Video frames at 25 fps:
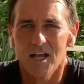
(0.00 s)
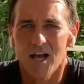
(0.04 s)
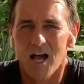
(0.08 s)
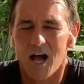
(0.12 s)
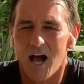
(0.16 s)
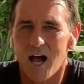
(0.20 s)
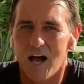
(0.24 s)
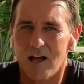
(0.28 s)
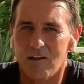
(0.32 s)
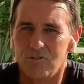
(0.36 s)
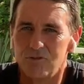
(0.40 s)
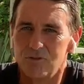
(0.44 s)

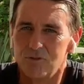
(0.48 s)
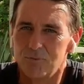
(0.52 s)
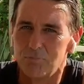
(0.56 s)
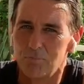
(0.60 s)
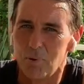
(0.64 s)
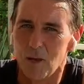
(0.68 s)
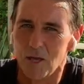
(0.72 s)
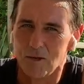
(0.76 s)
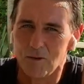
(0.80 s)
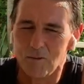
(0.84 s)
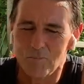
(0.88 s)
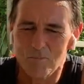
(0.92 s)
I've
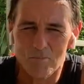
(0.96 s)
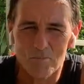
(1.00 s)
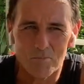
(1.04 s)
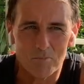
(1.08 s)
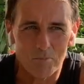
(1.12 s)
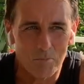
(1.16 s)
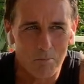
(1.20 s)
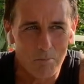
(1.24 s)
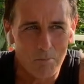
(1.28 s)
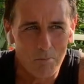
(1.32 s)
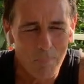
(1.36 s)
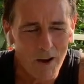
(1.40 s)
spent
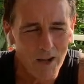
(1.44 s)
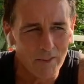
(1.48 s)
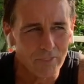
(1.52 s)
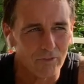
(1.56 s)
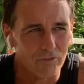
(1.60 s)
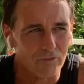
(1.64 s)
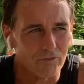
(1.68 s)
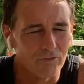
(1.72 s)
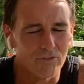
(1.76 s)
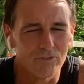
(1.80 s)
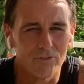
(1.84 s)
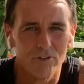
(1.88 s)

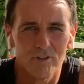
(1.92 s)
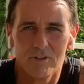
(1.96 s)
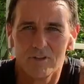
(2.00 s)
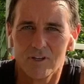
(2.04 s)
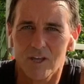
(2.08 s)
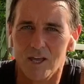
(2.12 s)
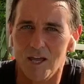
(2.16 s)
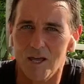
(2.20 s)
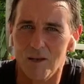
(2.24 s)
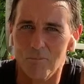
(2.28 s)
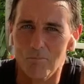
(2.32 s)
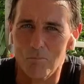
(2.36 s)
months
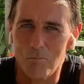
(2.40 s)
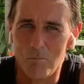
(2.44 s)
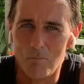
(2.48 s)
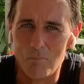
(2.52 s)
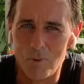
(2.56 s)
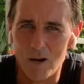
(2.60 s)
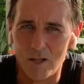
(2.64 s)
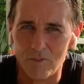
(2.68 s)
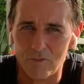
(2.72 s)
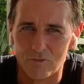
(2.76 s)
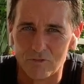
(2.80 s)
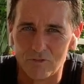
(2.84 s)
and
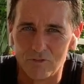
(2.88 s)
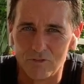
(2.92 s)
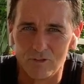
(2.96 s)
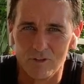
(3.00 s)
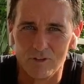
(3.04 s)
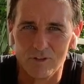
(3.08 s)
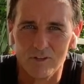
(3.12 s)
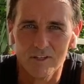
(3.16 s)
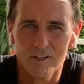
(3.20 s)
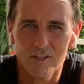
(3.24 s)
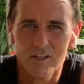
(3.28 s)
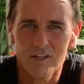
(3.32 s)
months
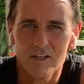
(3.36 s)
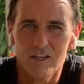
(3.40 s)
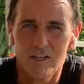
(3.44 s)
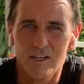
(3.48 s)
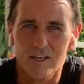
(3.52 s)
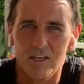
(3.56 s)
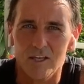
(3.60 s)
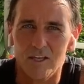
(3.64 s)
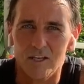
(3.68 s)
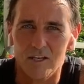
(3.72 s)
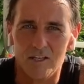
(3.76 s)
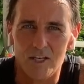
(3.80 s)

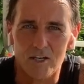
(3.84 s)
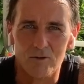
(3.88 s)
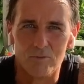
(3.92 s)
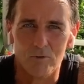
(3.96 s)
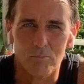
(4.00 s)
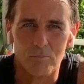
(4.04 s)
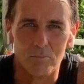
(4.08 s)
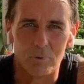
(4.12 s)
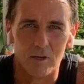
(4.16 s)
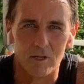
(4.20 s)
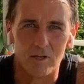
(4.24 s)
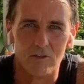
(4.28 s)
in
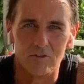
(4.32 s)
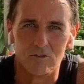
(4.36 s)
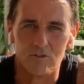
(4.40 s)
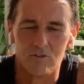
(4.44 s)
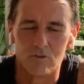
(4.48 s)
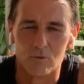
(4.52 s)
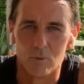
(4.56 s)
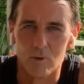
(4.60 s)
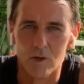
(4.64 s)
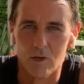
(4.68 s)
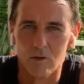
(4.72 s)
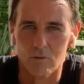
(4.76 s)
different places
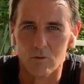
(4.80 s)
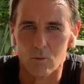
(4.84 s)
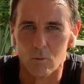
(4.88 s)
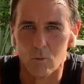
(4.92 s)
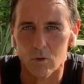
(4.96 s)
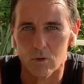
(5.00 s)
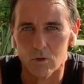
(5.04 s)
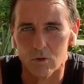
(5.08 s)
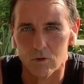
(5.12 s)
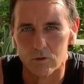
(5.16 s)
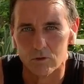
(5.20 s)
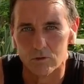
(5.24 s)
around the
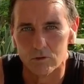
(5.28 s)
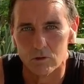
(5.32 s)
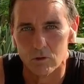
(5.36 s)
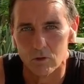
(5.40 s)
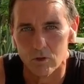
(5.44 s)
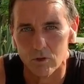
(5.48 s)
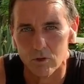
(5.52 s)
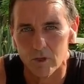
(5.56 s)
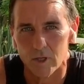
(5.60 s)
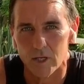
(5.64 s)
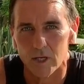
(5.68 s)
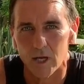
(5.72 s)
world
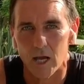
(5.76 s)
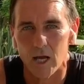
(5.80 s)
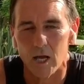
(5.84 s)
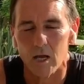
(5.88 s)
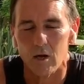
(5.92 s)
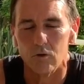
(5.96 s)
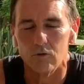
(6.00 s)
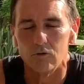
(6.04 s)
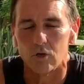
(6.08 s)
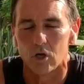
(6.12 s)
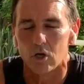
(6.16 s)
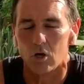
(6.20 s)
learning
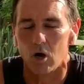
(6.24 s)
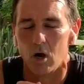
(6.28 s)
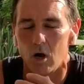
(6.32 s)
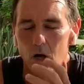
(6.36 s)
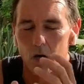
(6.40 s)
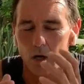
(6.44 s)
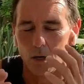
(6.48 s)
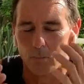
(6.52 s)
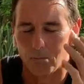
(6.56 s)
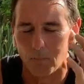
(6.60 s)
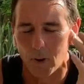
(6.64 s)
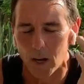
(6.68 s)
how to
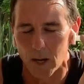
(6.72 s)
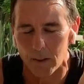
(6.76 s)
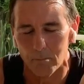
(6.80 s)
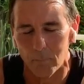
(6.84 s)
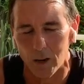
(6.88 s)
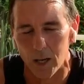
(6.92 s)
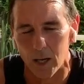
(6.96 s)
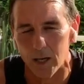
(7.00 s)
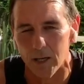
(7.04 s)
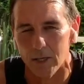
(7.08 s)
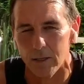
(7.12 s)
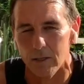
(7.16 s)
calm my
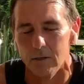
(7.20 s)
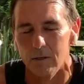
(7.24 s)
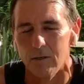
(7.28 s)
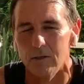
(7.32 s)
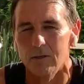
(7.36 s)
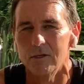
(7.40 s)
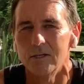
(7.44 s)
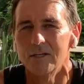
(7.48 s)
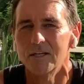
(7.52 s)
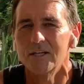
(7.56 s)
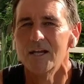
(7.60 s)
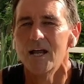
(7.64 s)
mind.
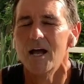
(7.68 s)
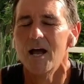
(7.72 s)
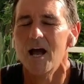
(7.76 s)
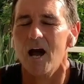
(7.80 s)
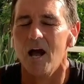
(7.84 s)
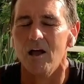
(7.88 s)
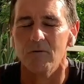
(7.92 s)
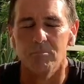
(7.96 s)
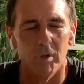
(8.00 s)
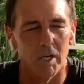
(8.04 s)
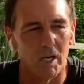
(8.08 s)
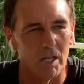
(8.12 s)

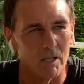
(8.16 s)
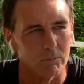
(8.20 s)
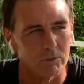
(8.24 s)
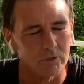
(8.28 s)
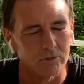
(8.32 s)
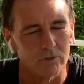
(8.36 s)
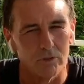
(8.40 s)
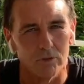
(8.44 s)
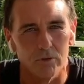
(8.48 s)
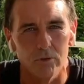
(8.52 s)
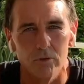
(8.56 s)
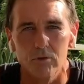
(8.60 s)
I've been able
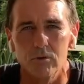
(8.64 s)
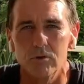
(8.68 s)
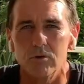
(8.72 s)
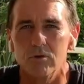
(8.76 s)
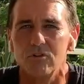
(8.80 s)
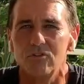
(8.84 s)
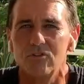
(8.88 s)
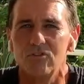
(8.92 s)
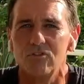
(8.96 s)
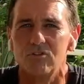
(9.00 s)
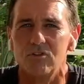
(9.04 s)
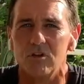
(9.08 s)
to
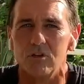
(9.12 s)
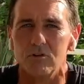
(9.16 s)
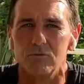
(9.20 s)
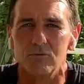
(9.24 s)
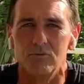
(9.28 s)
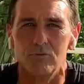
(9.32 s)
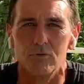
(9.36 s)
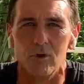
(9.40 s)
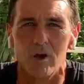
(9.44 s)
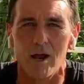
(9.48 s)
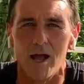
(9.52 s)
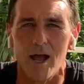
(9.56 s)
sit
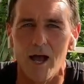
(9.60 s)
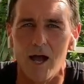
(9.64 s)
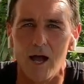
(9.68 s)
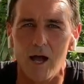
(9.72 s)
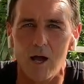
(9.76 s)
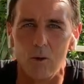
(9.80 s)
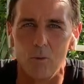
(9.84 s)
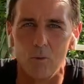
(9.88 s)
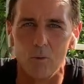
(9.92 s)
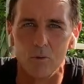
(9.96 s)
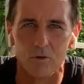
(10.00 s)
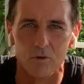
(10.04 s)
for
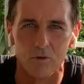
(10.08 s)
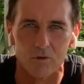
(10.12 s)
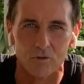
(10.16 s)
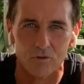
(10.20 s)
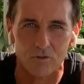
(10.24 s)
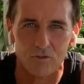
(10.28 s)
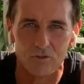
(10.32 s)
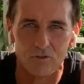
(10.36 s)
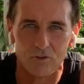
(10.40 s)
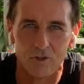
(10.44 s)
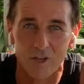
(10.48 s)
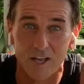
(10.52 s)

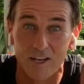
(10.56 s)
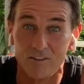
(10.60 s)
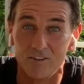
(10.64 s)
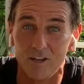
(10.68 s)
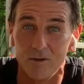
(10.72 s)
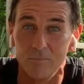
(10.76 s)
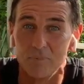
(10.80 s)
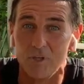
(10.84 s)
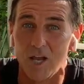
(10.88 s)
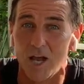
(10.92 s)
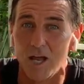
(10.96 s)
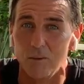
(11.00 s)
hours and
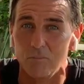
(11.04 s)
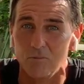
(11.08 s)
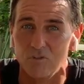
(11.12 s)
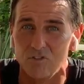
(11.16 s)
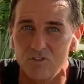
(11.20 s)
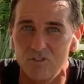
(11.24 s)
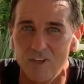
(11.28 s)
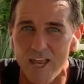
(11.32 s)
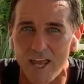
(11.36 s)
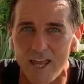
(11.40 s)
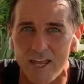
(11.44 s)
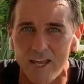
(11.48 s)
sometimes
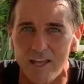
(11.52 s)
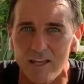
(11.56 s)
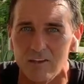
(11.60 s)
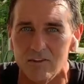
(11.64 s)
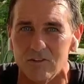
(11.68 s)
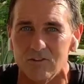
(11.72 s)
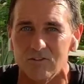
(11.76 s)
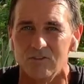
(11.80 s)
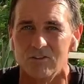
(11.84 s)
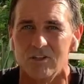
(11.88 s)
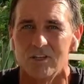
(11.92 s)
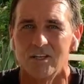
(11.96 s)

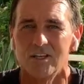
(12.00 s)
days